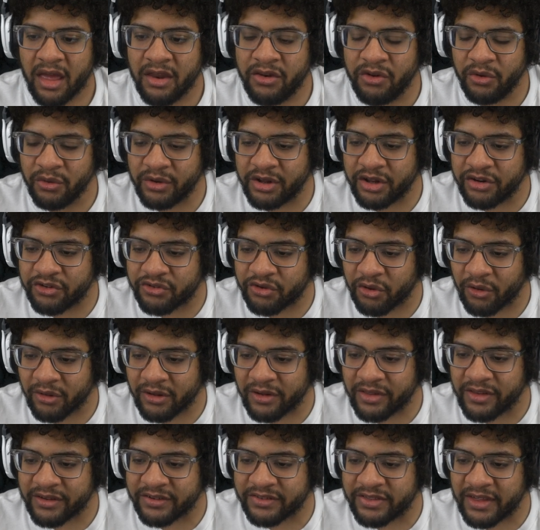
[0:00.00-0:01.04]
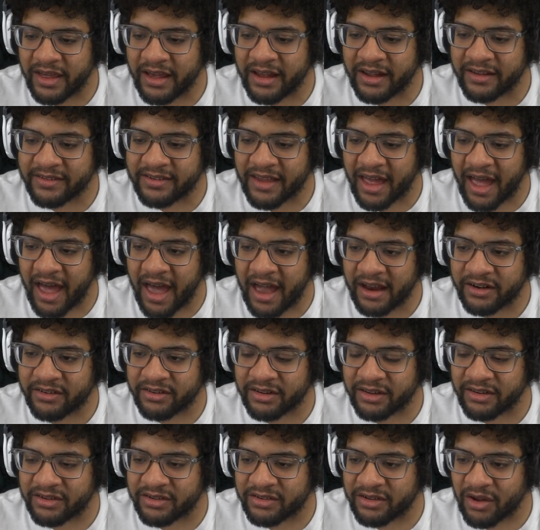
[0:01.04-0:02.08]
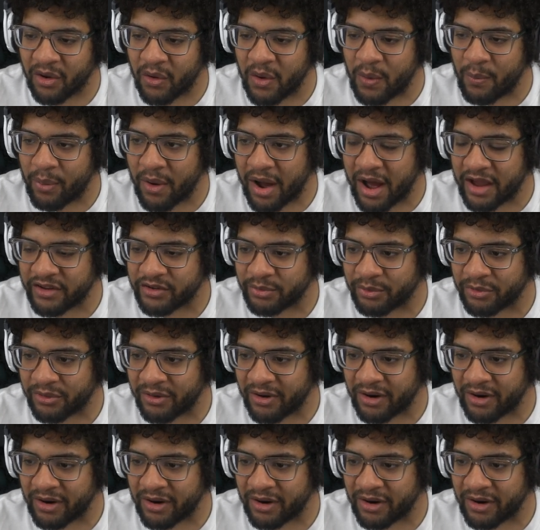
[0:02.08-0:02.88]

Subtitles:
Dude, controlling this thing is actually so impossible.